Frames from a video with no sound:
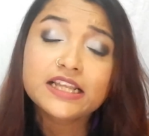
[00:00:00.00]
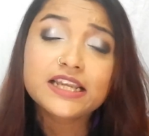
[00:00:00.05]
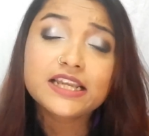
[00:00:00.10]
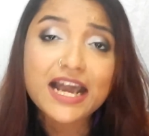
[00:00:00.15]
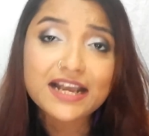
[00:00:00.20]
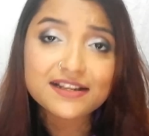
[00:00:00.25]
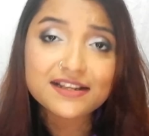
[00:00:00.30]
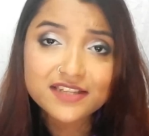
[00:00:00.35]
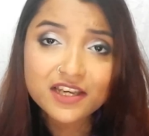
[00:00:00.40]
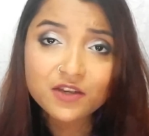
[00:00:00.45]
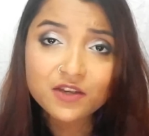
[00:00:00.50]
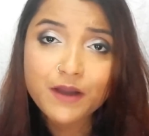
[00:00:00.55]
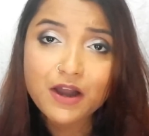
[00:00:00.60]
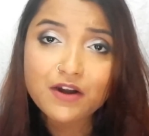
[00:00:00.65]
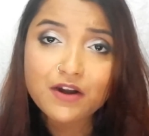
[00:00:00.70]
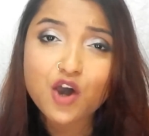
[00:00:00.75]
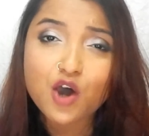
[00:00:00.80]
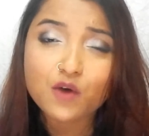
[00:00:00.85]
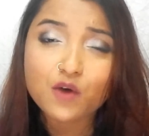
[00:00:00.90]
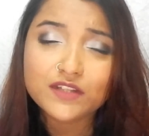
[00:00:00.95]
The lasting
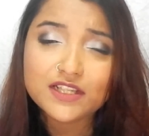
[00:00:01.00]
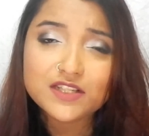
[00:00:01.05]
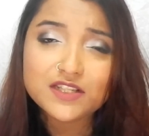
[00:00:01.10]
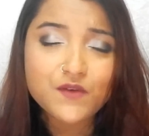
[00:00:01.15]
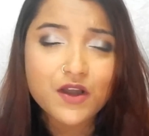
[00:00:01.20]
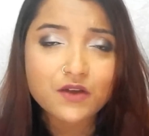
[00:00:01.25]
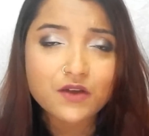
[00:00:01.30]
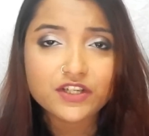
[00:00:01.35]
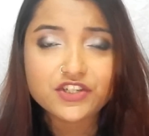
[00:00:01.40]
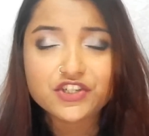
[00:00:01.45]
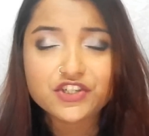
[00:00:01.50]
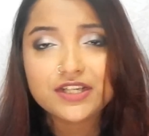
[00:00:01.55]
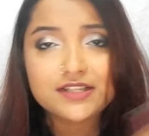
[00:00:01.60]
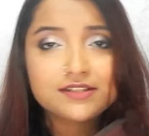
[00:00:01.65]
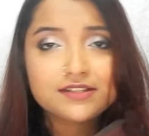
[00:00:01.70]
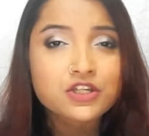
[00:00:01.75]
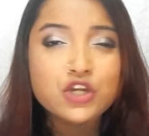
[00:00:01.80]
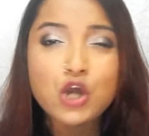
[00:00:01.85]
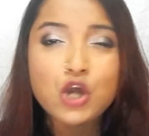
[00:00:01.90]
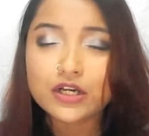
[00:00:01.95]
power of this foundation
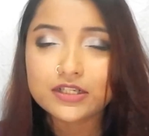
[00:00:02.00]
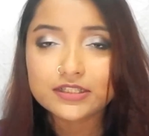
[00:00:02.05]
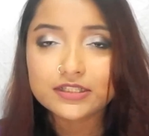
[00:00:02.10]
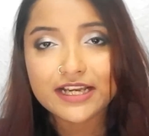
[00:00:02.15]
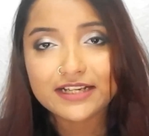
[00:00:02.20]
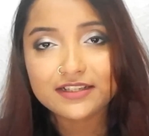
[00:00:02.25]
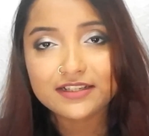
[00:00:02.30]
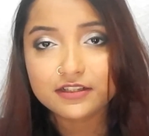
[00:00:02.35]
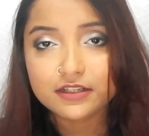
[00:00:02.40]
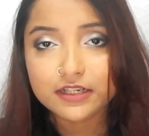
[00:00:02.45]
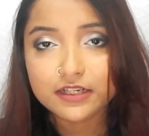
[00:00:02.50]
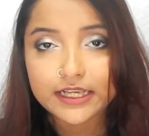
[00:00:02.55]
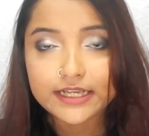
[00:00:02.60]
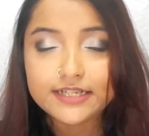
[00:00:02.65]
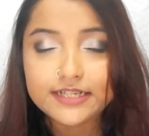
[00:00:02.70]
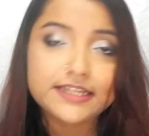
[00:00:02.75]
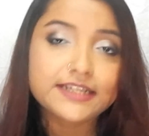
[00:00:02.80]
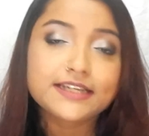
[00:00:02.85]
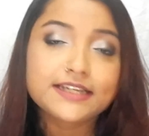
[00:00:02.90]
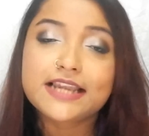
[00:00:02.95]
is not that
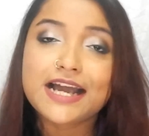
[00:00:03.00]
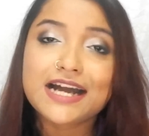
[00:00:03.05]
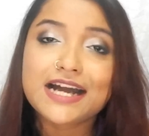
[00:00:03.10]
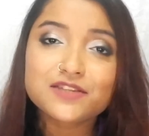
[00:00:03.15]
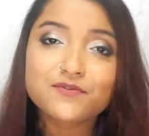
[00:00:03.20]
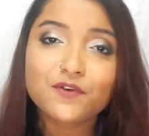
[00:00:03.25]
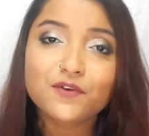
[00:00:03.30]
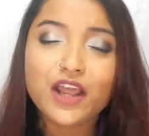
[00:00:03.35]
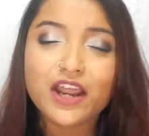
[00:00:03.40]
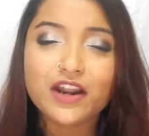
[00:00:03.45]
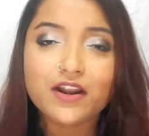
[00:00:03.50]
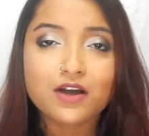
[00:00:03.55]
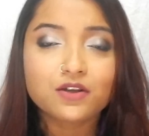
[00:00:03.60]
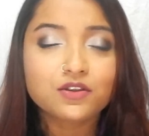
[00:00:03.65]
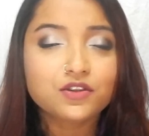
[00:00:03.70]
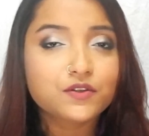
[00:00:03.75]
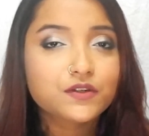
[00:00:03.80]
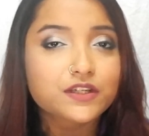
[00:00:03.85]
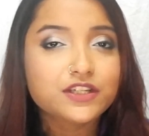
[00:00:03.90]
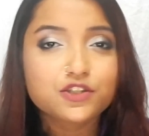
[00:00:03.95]
great. It lasts for
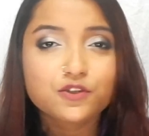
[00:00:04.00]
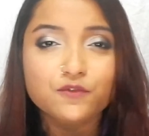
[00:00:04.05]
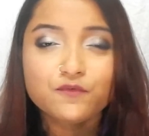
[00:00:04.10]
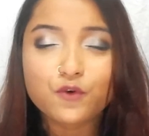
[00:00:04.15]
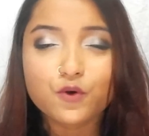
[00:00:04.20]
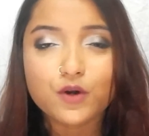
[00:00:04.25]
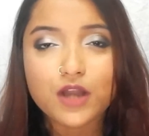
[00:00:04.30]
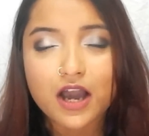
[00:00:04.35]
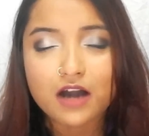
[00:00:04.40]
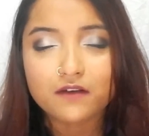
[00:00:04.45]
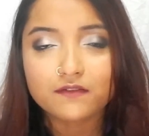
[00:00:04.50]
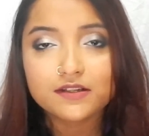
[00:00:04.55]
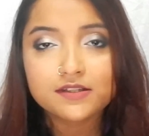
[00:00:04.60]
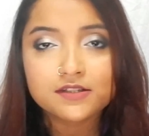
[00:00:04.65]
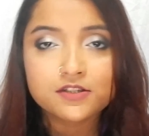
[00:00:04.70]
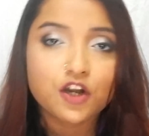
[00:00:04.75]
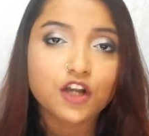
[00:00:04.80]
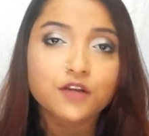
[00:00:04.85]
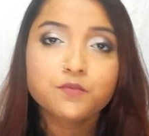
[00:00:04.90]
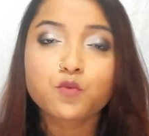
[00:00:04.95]
around 3 to 4
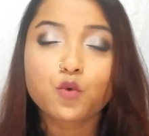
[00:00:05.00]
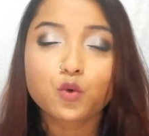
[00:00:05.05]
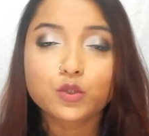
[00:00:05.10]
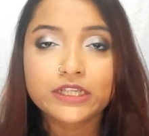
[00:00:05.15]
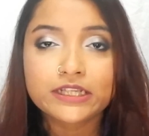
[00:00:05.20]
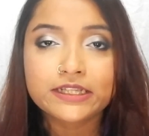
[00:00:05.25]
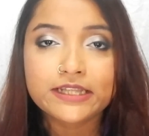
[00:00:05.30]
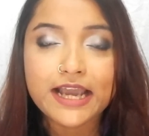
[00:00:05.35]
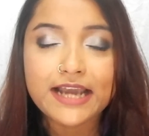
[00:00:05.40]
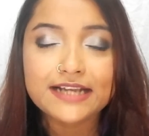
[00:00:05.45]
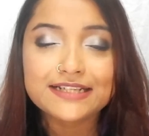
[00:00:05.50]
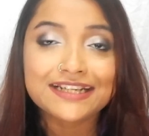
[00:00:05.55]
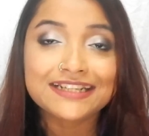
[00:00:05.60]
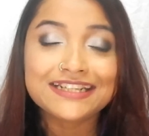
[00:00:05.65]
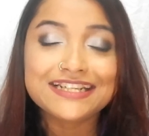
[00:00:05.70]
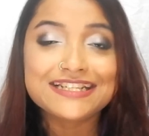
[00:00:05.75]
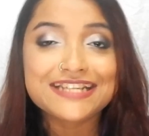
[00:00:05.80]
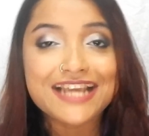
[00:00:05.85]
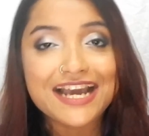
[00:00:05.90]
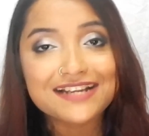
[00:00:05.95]
hours, not more than that,
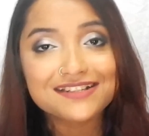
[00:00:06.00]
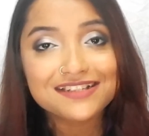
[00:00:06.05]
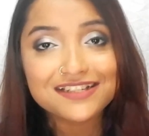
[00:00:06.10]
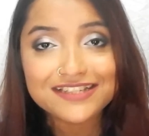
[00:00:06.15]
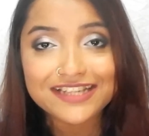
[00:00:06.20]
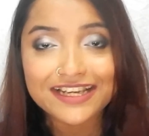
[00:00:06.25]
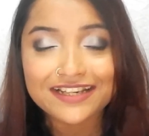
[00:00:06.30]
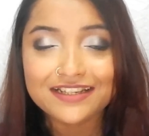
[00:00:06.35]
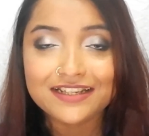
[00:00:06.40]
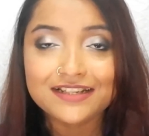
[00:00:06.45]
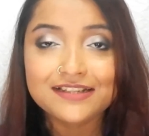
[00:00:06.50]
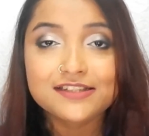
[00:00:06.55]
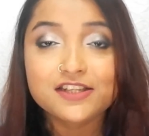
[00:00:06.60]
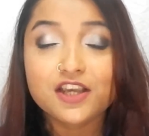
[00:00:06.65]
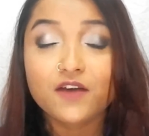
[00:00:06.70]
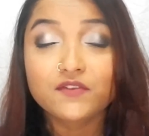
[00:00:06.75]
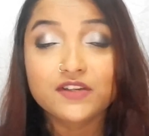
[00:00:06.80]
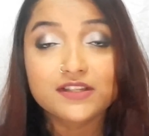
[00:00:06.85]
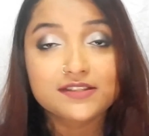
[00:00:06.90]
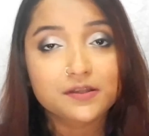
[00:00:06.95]
and it has a
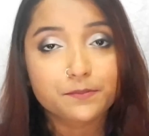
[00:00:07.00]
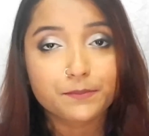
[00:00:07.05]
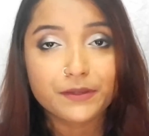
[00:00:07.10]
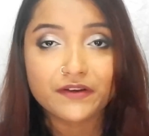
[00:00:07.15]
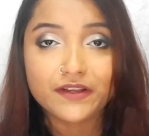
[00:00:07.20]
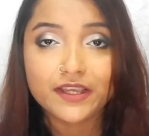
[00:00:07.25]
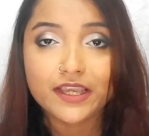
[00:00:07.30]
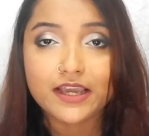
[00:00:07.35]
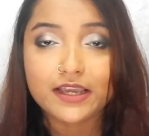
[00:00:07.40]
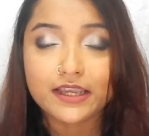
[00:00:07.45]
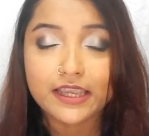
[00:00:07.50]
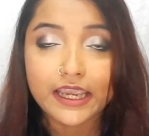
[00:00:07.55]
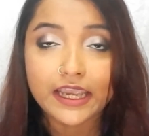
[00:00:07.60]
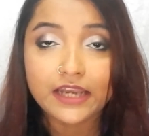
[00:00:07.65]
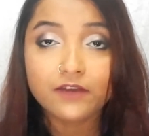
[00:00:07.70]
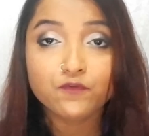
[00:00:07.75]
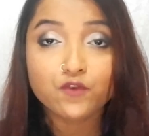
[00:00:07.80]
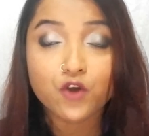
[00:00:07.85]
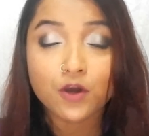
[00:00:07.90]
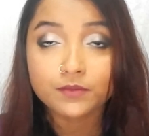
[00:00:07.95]
tendency of disappearing
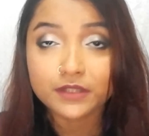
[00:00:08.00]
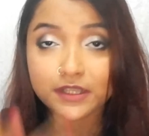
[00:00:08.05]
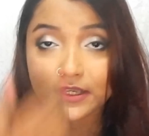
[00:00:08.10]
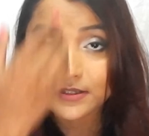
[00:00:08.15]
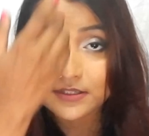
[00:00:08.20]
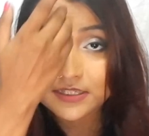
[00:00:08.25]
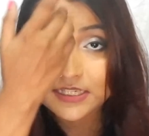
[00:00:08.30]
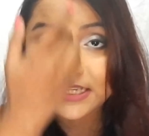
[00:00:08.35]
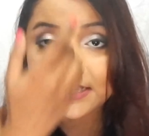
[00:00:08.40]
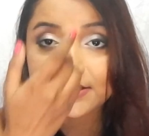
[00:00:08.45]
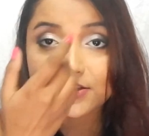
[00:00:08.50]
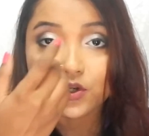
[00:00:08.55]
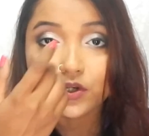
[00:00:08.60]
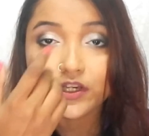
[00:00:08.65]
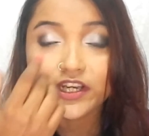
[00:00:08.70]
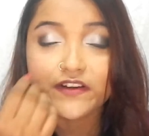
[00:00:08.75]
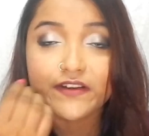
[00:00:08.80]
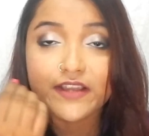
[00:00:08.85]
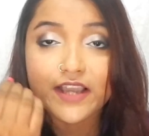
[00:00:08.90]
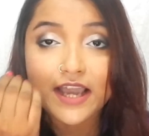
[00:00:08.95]
again from the
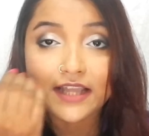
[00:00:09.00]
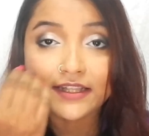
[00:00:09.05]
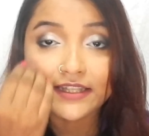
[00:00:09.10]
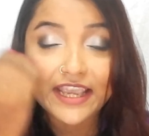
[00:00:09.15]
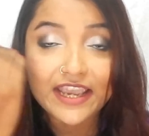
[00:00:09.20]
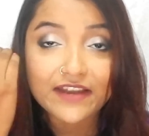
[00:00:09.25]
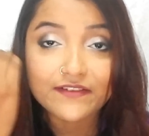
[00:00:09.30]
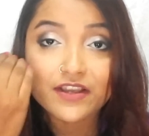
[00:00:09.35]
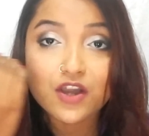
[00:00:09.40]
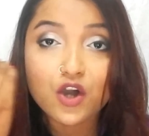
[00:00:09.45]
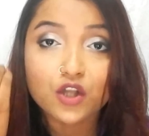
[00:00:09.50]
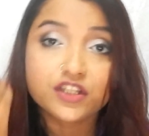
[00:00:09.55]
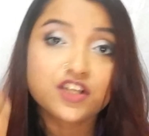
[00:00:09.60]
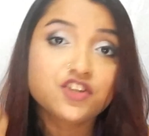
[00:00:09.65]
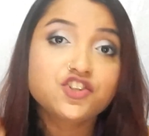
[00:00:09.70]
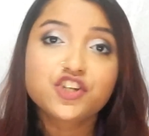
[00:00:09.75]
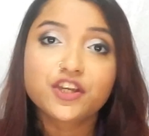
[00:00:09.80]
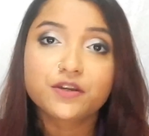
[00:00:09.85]
T-zone area and the area on the